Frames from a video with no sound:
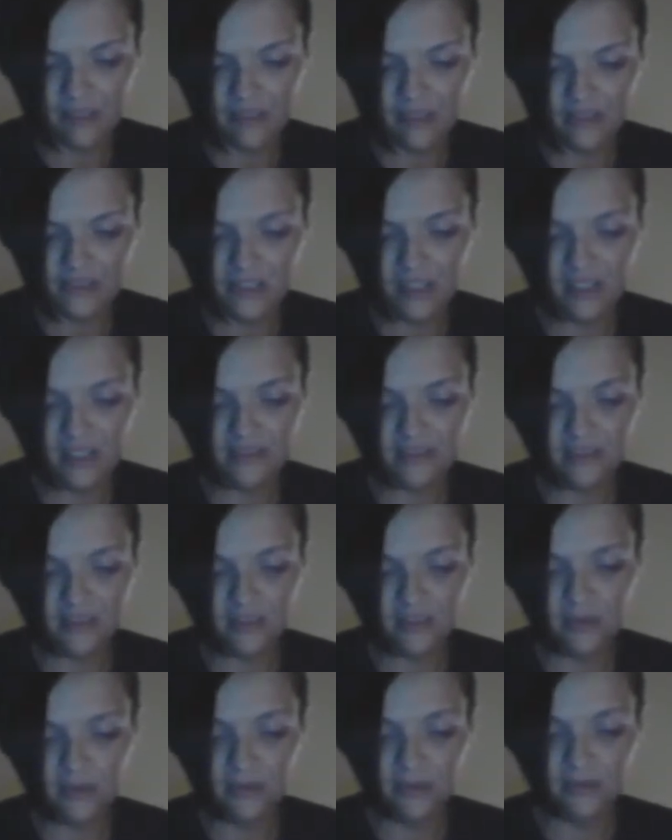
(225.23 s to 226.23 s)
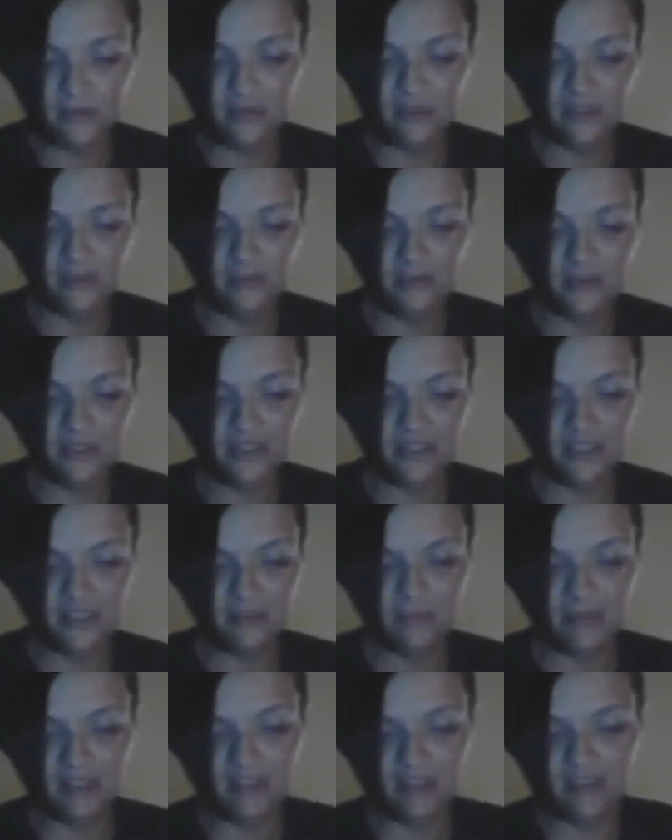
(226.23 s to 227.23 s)
Johnson told her legal
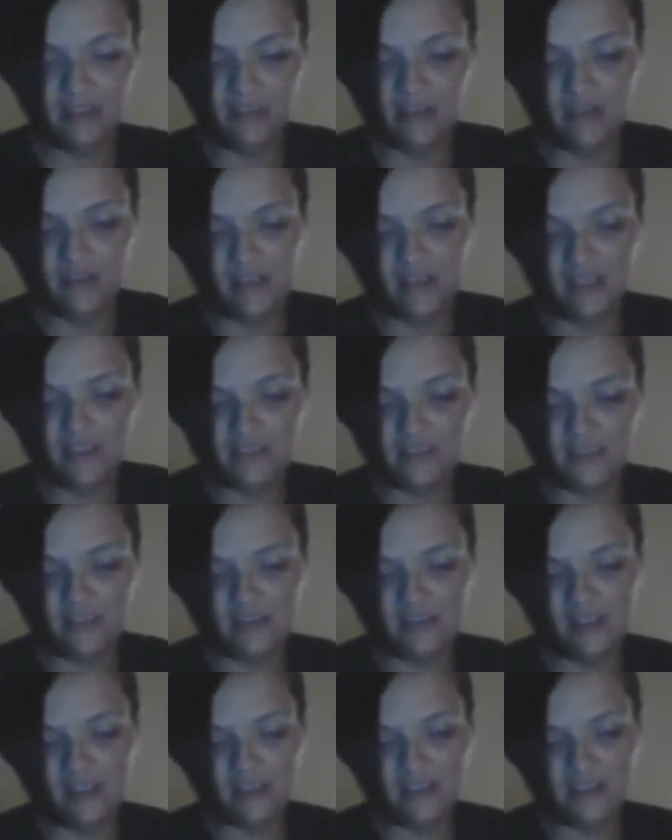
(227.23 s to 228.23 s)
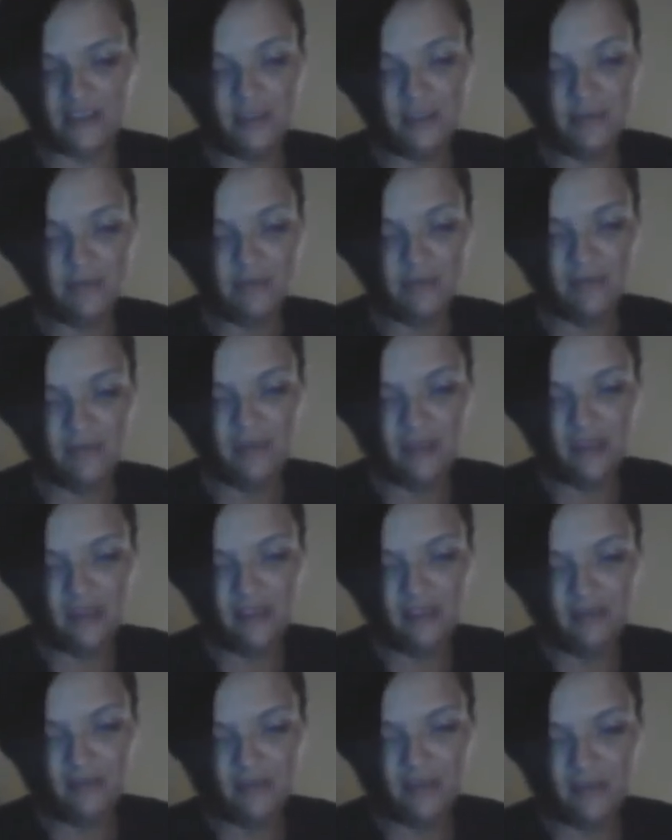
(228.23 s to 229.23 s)
team and Kardashian that she
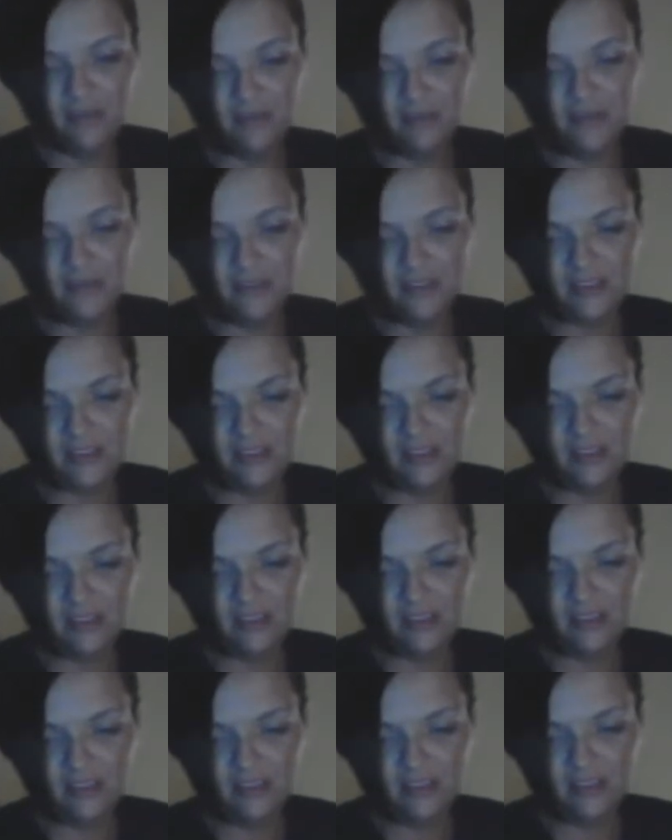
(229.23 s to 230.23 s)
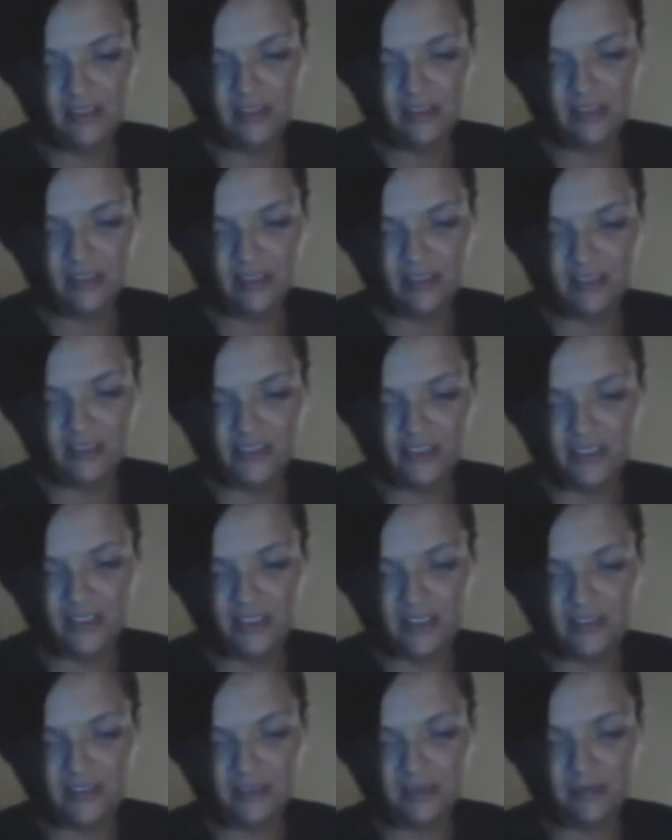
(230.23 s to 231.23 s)
feels like she
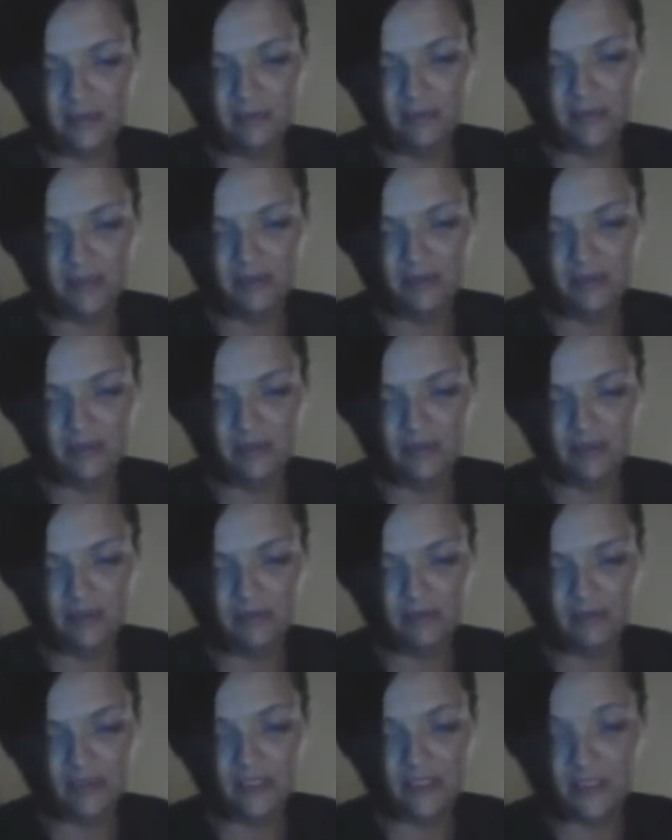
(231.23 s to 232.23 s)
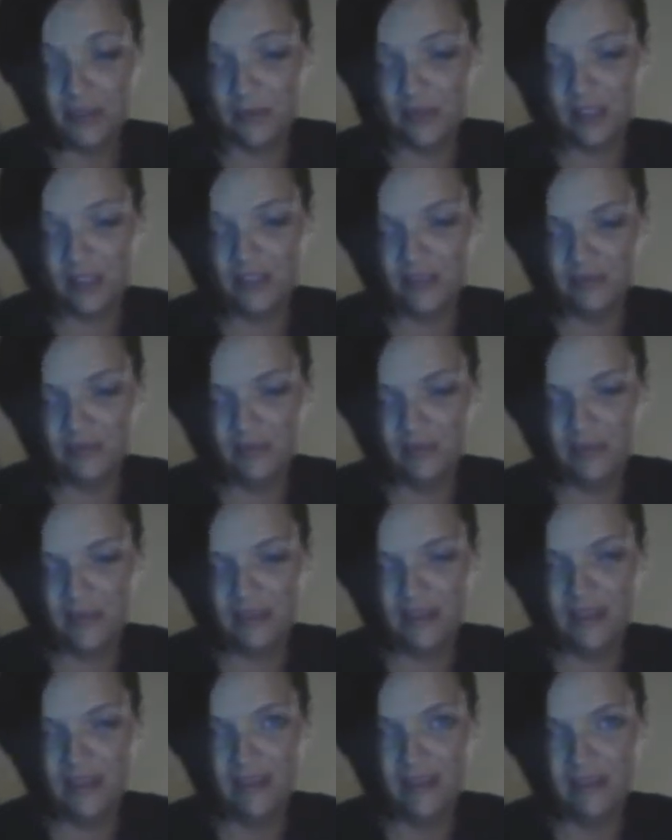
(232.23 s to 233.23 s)
has been resurrected from the
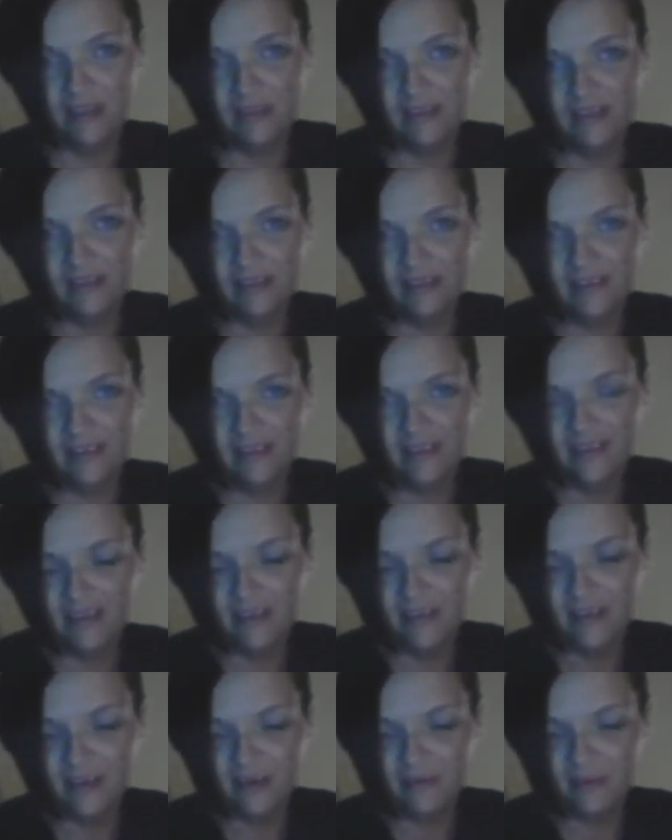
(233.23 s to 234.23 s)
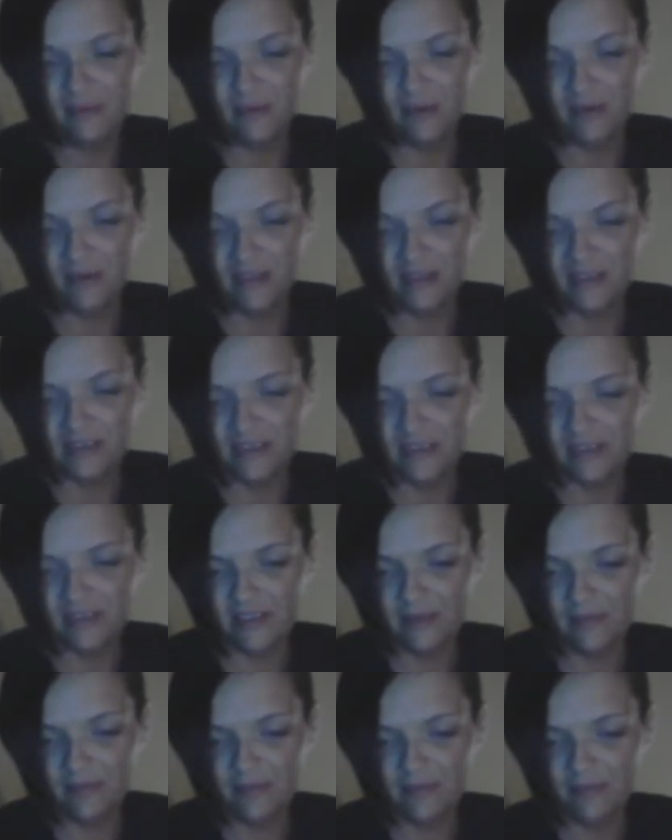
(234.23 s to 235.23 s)
dead, Barnett
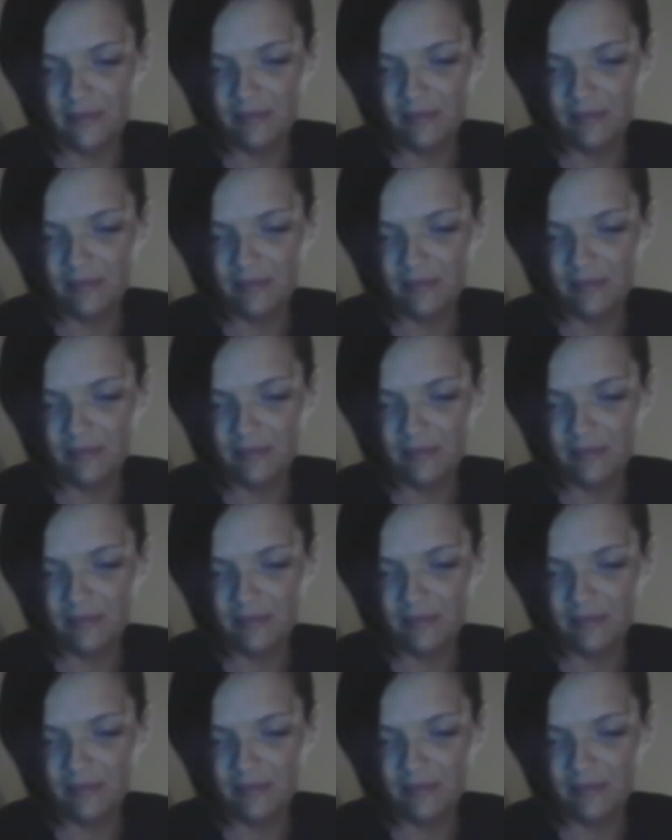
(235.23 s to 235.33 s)
said.